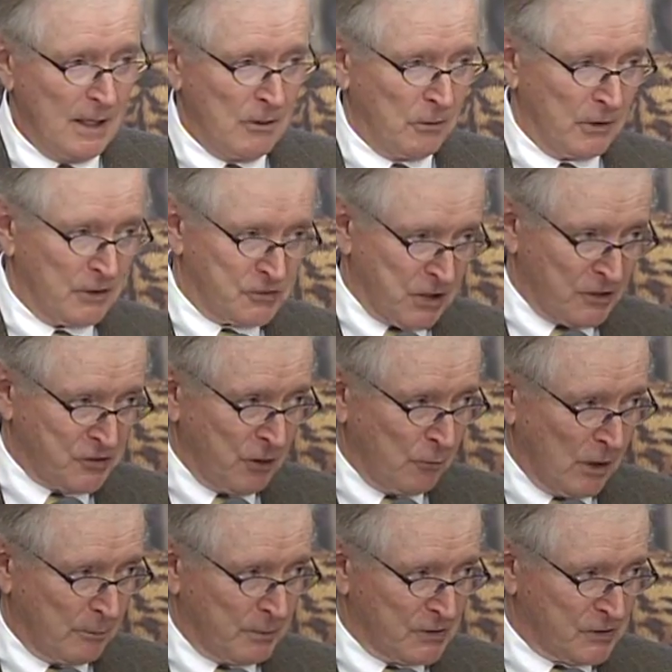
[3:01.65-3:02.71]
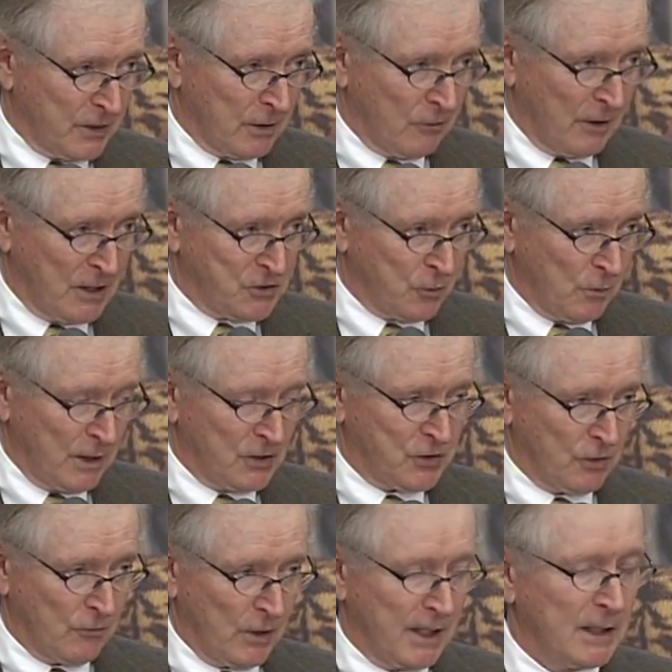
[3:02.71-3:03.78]
with a 61%
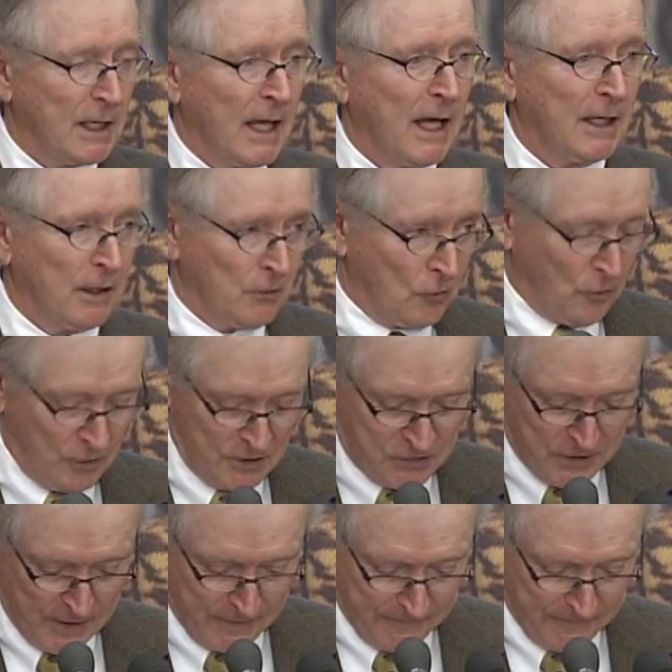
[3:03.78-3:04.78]
graduation rate and increasing.